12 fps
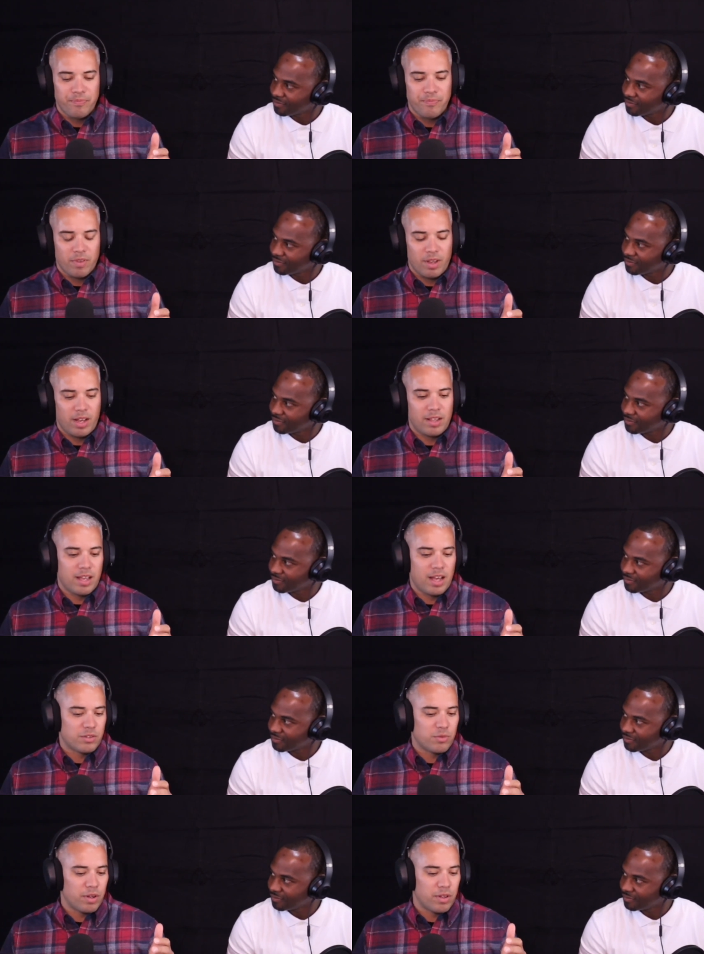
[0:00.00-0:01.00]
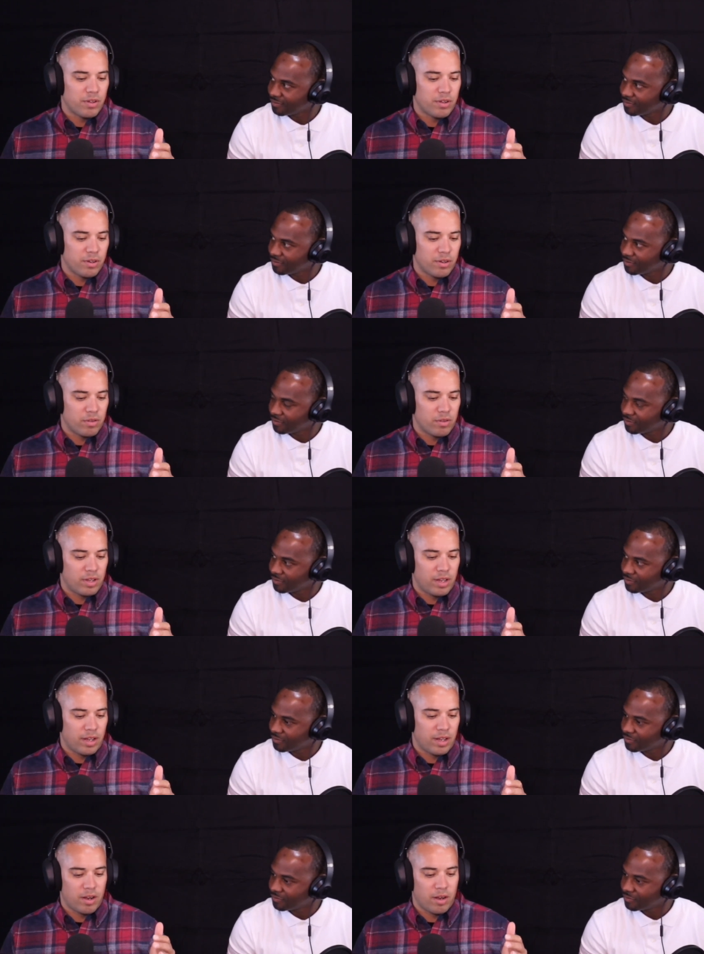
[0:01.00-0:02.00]
Speaker 1: and that's whether
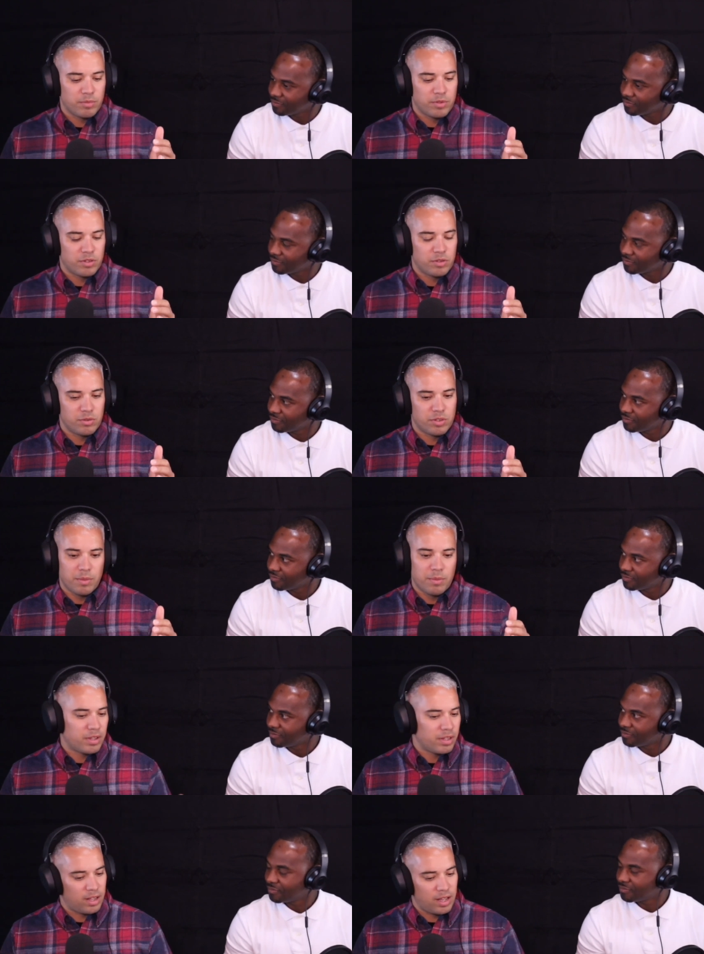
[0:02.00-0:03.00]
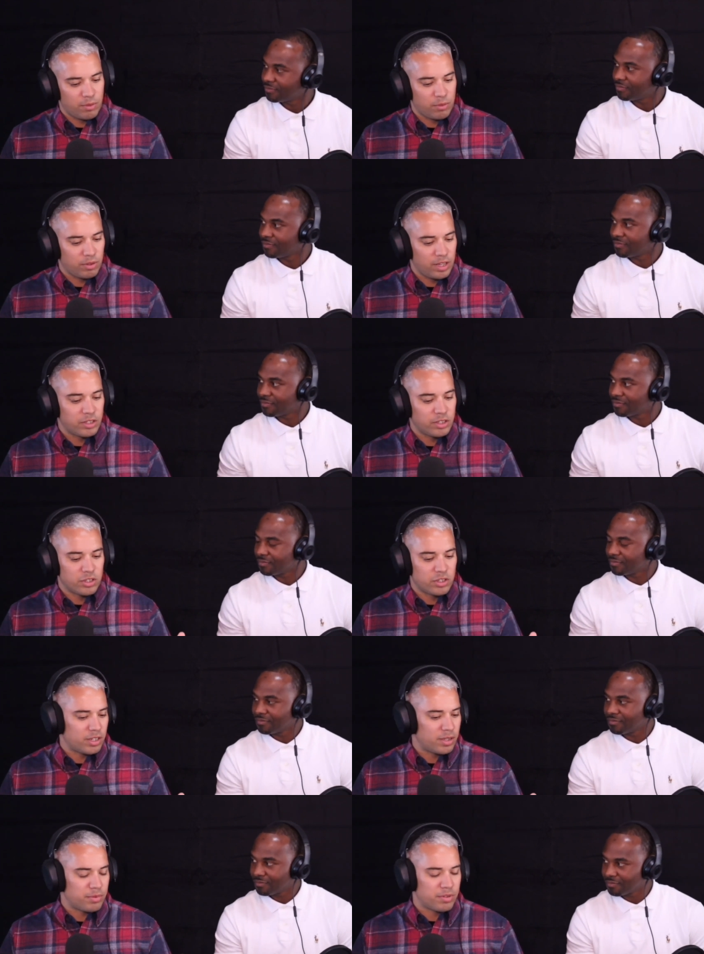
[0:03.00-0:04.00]
it comes to something like
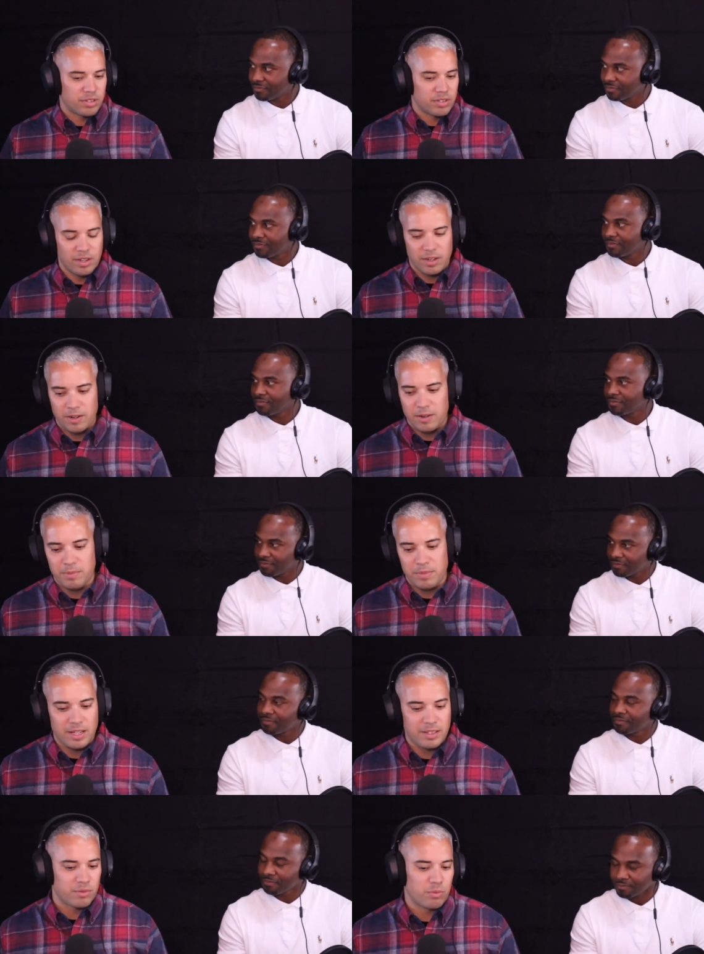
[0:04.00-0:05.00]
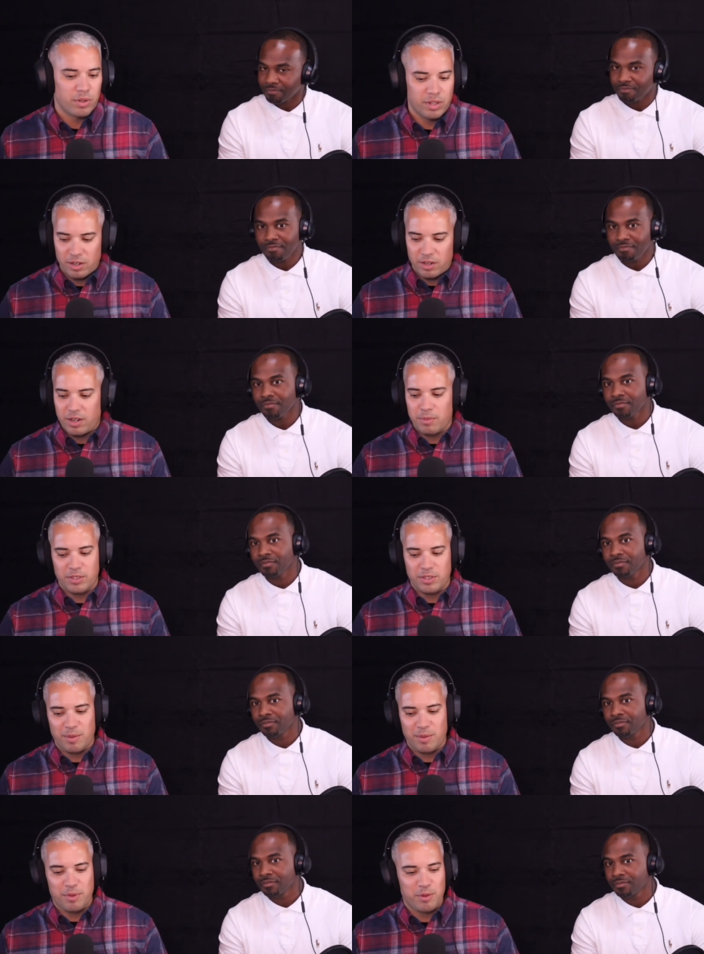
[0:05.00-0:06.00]
relationships, that's when it comes to
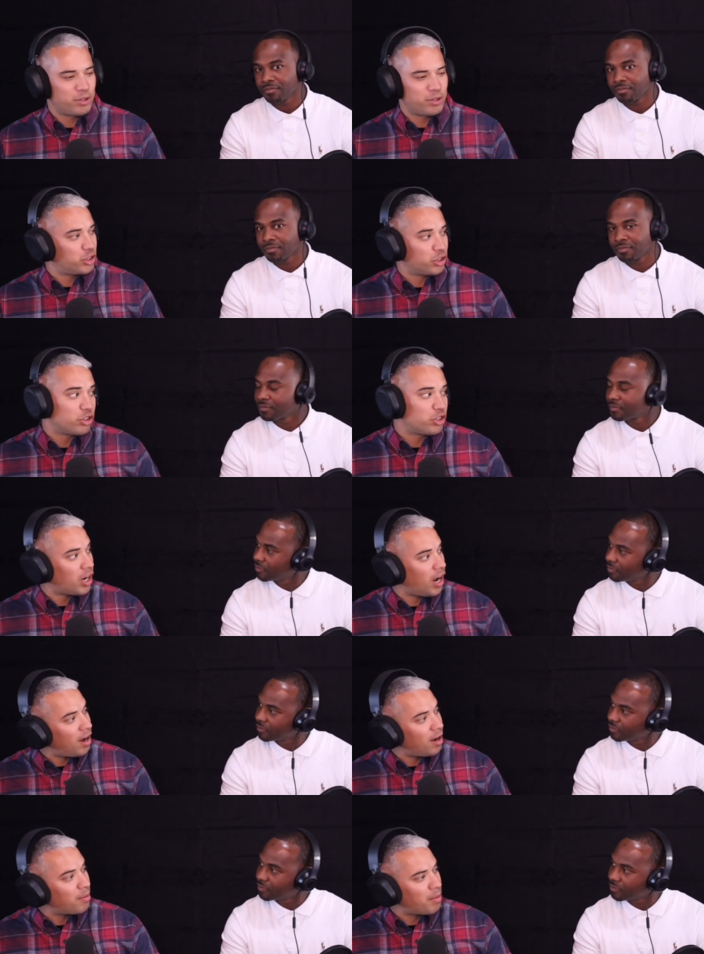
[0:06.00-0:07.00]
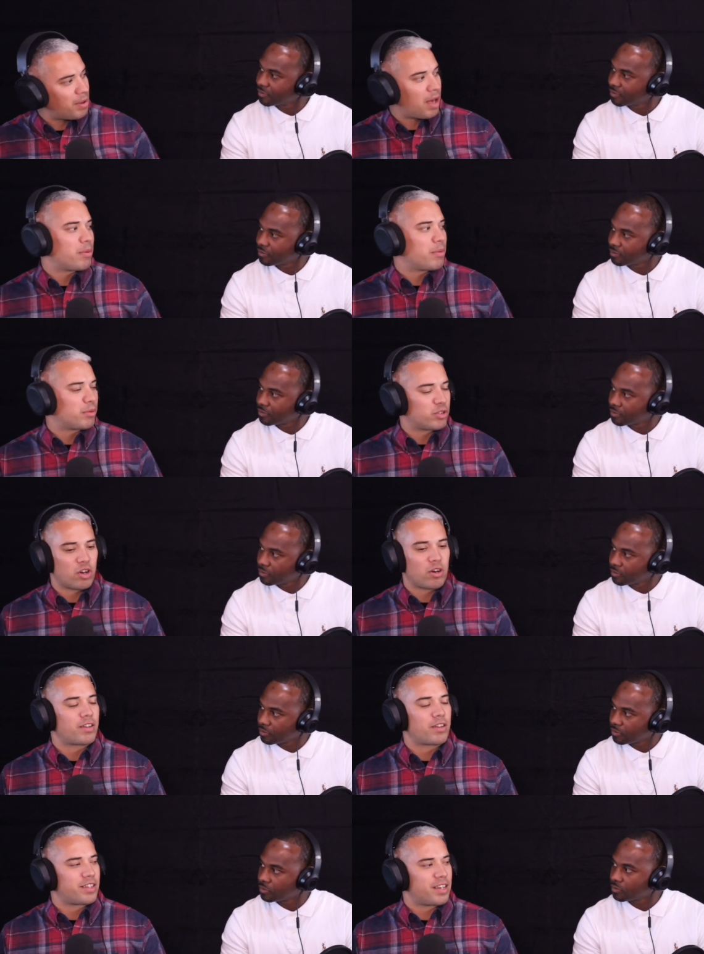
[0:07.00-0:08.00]
something with your job. I mean, how many people start
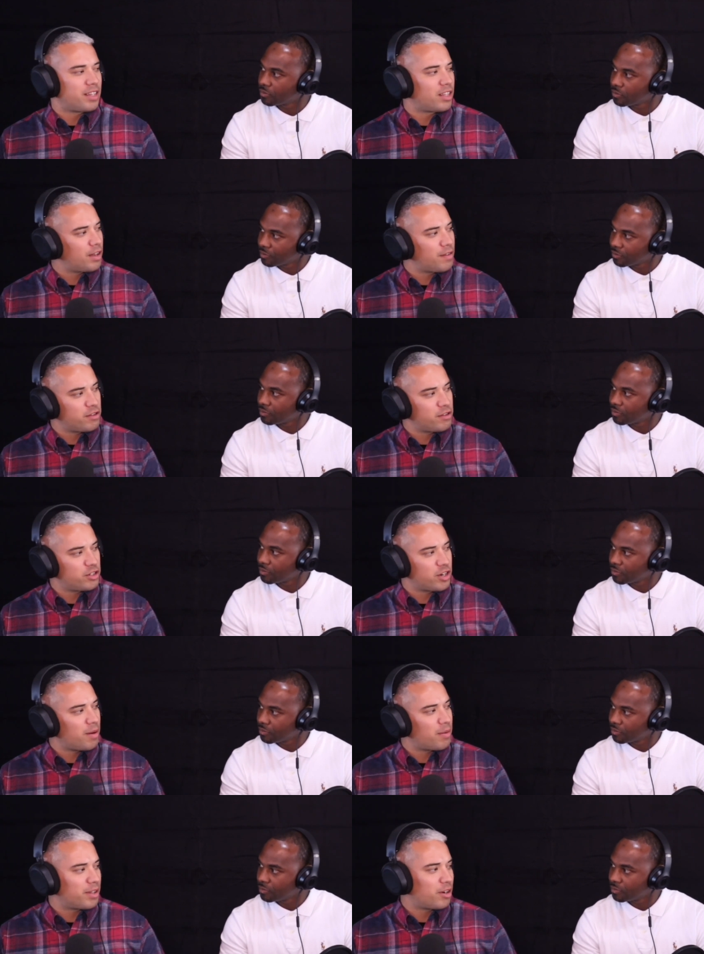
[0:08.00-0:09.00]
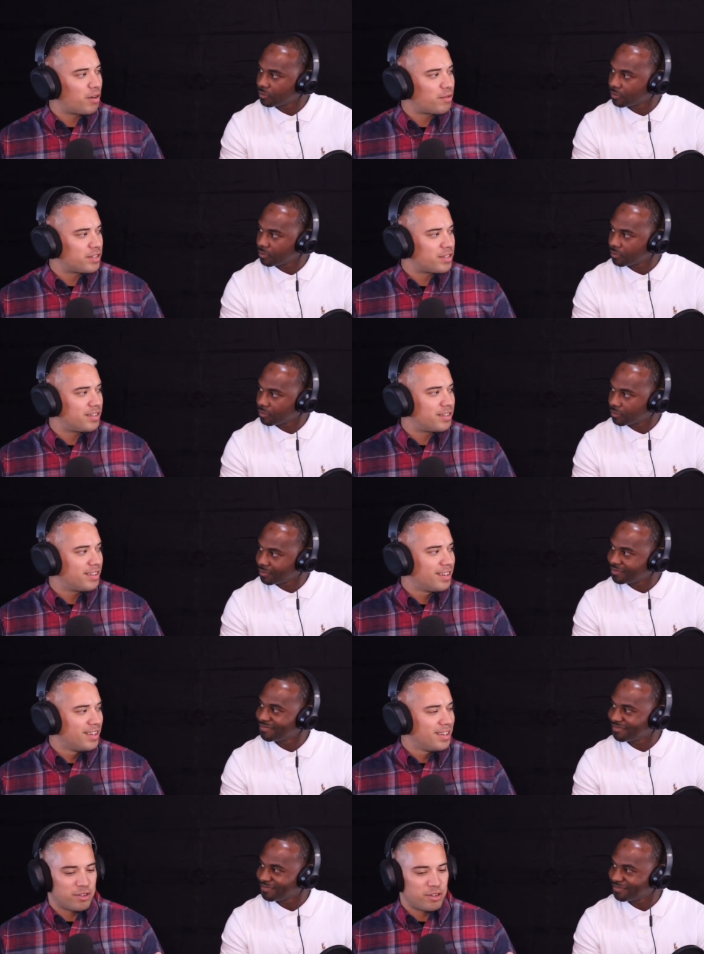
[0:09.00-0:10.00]
out saying they love their job and then all of a sudden
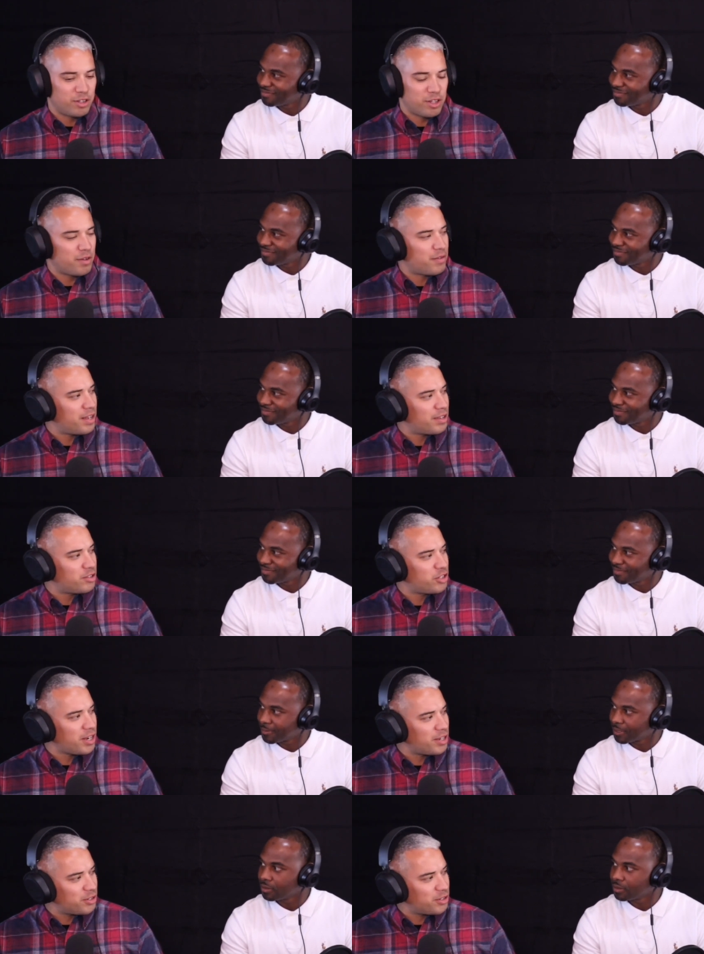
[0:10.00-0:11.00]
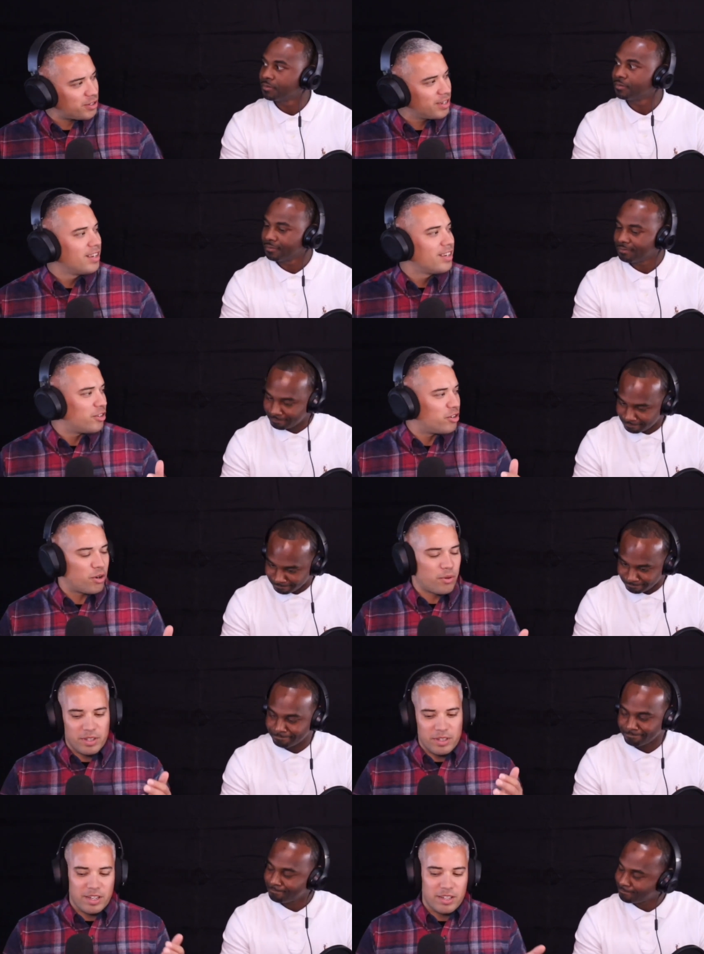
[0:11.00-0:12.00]
the love has changed,
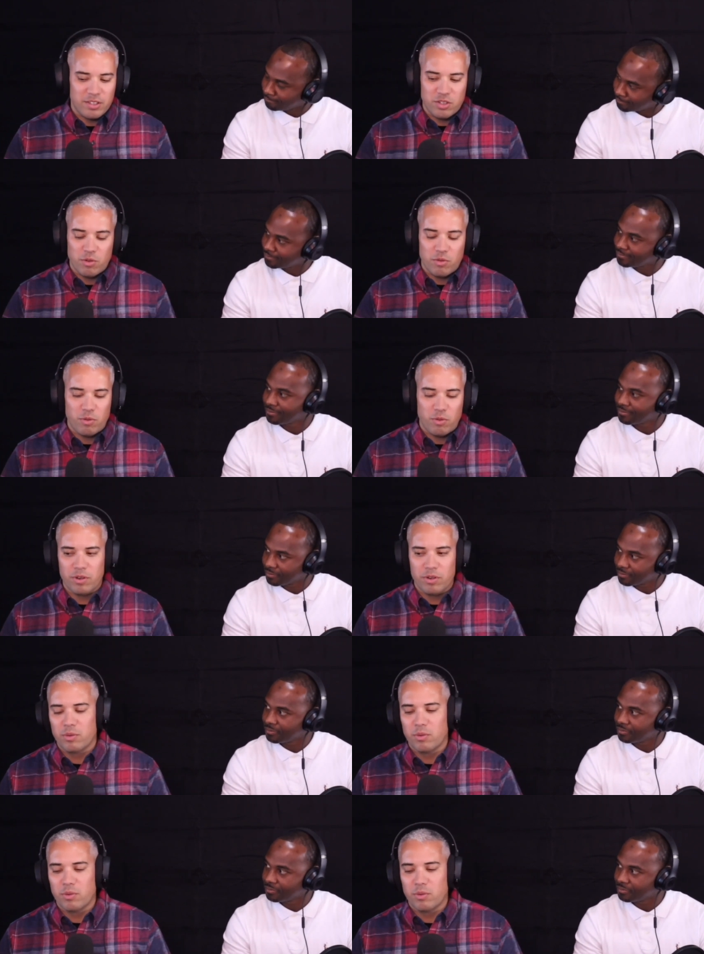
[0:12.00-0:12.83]
and so forth, or